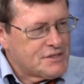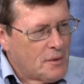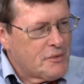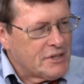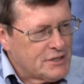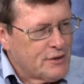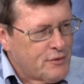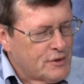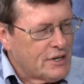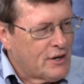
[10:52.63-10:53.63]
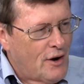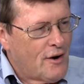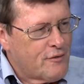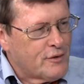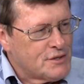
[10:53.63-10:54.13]
something mm -hmm. different in
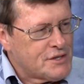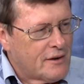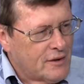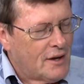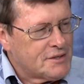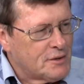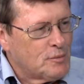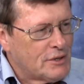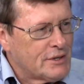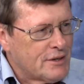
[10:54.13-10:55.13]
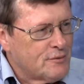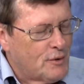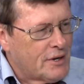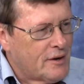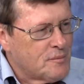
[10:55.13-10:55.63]
conference, yep. I've got to believe what
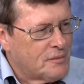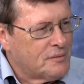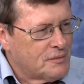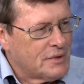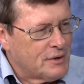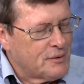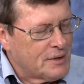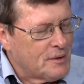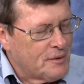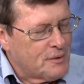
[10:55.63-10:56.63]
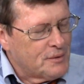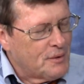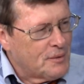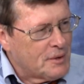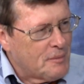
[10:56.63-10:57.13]
yeah. I'm hearing, yeah.
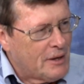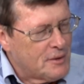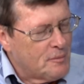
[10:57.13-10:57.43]
Hearing about them.